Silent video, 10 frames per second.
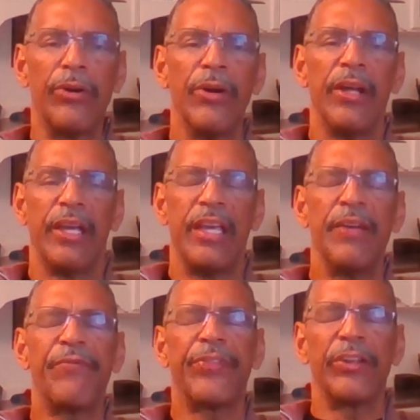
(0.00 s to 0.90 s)
if the
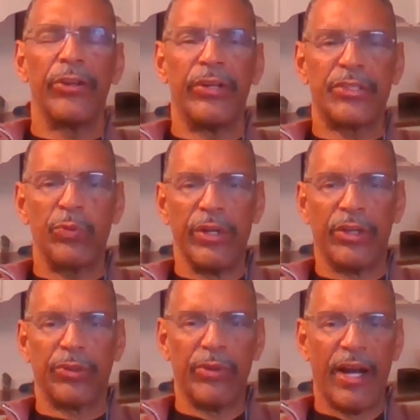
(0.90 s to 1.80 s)
Lord's will
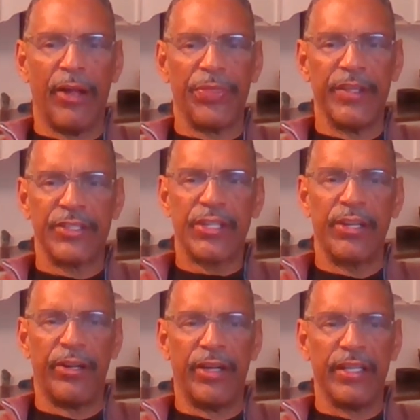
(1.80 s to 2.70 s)
throughout this current
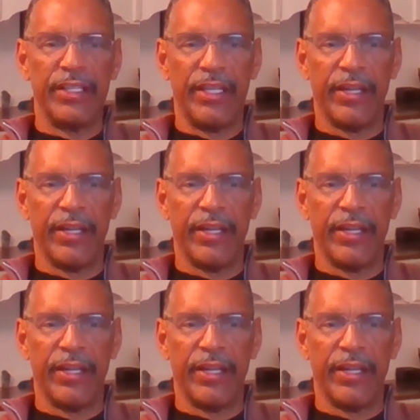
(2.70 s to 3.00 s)
year.